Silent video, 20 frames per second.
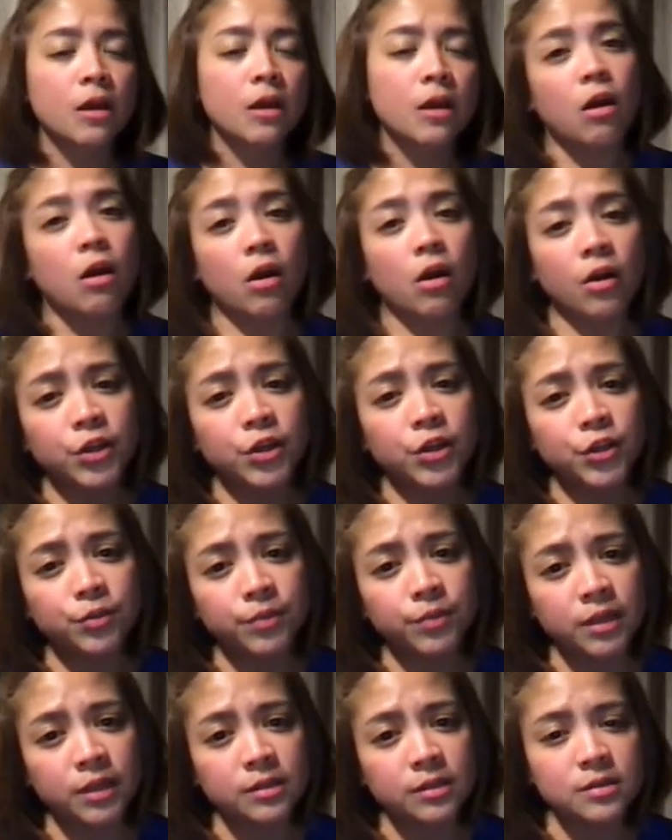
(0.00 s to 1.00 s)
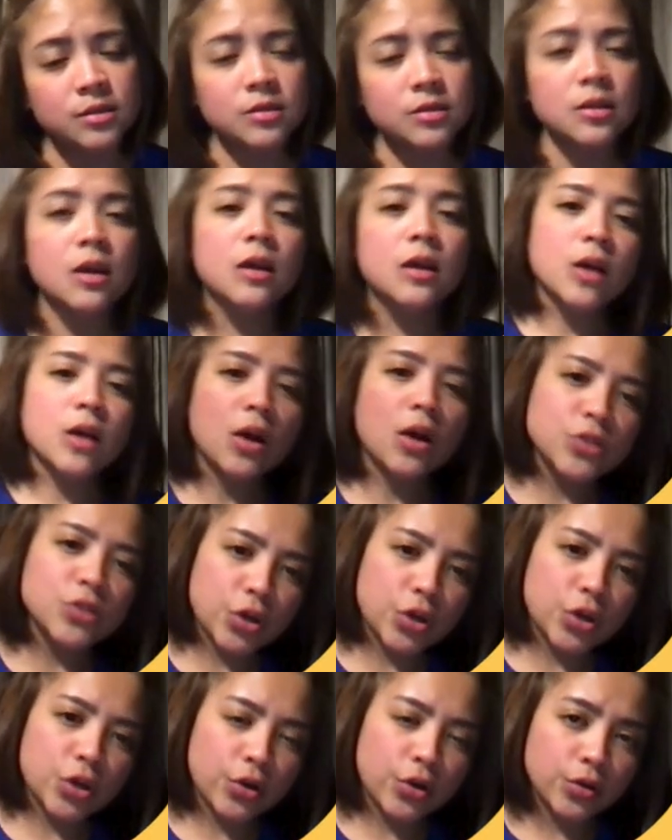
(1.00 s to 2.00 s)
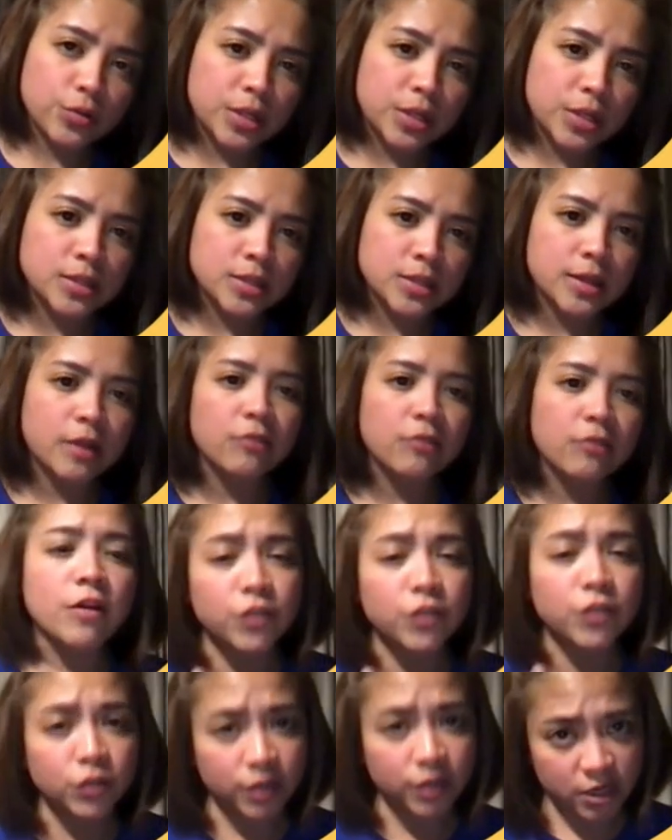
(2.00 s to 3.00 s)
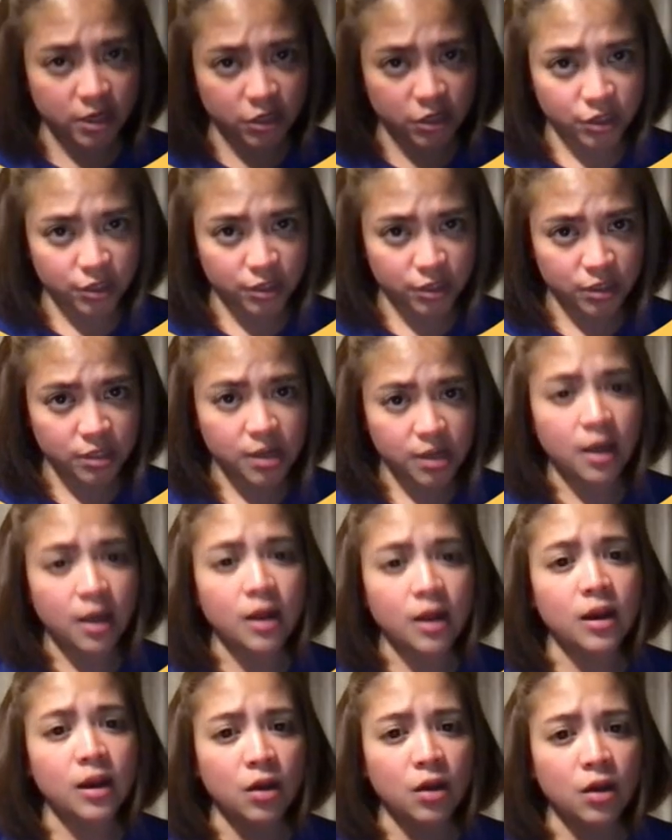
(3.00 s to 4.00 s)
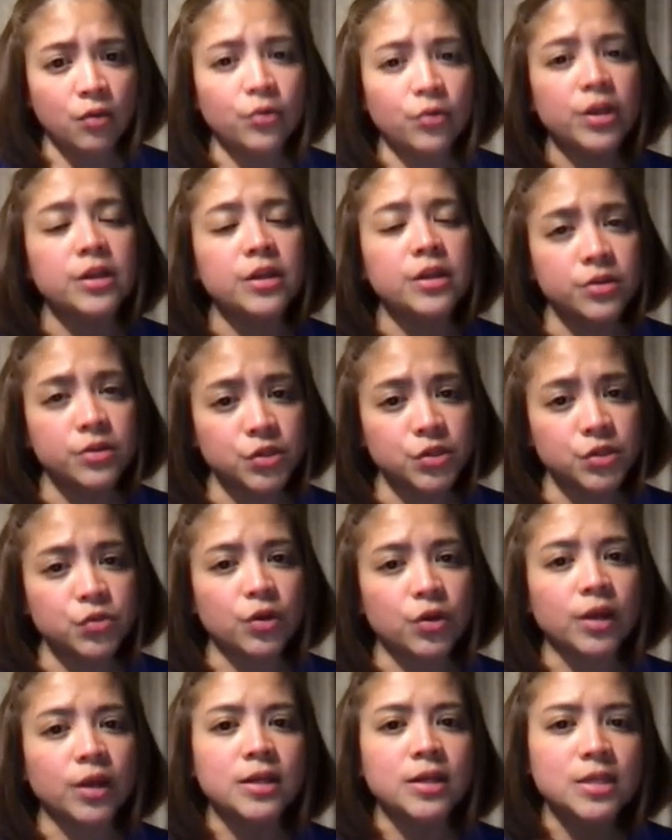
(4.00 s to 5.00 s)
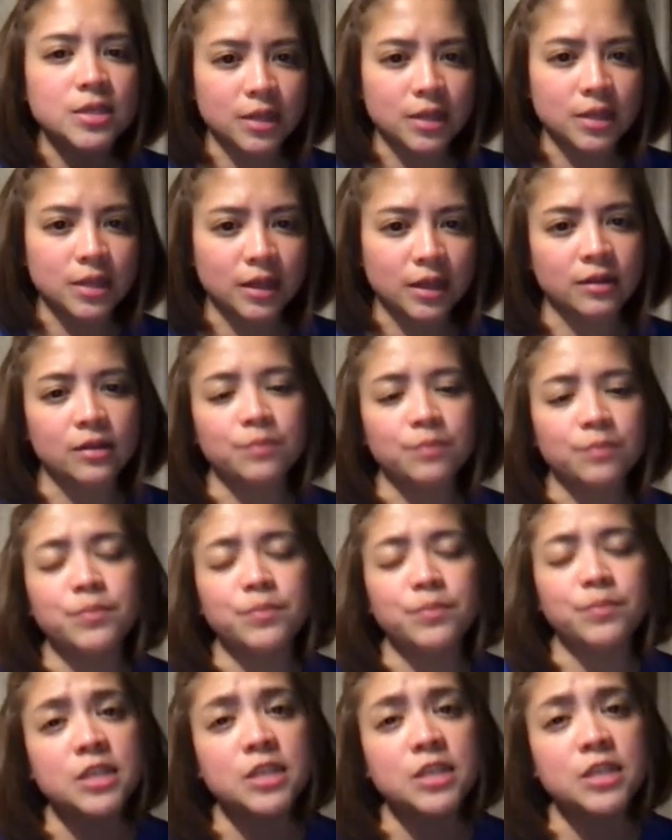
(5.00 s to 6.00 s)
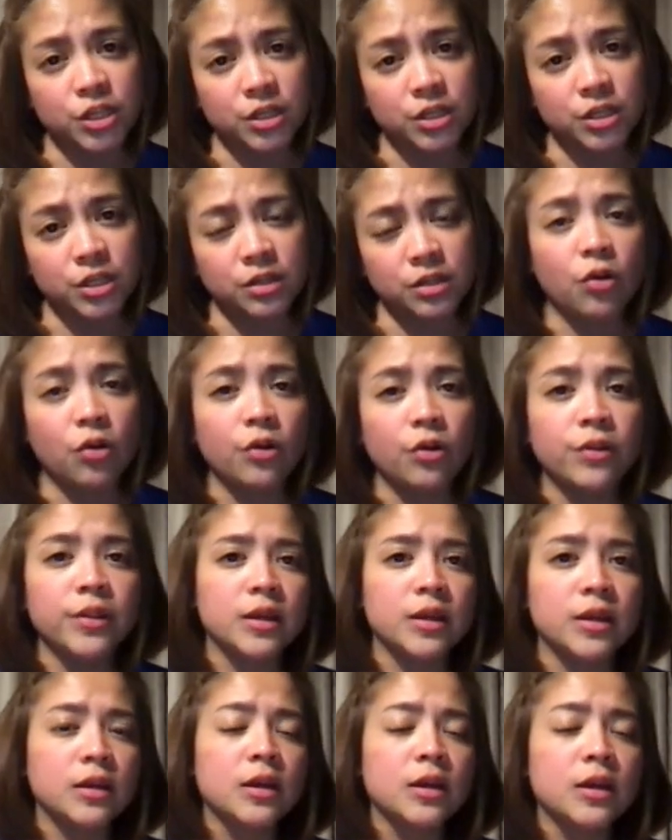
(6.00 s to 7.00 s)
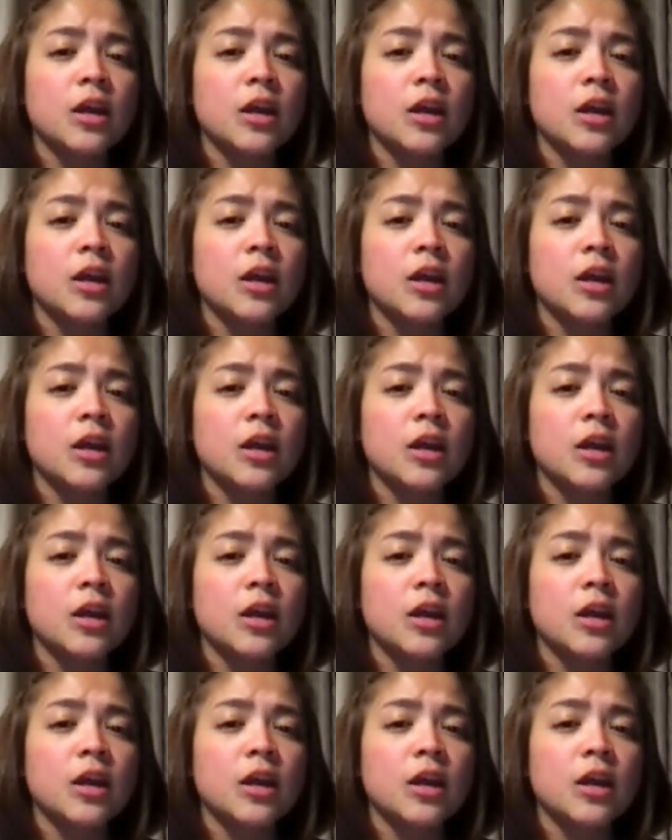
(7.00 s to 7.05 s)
Arguments, counterarguments, and refutations allow readers to understand the position or the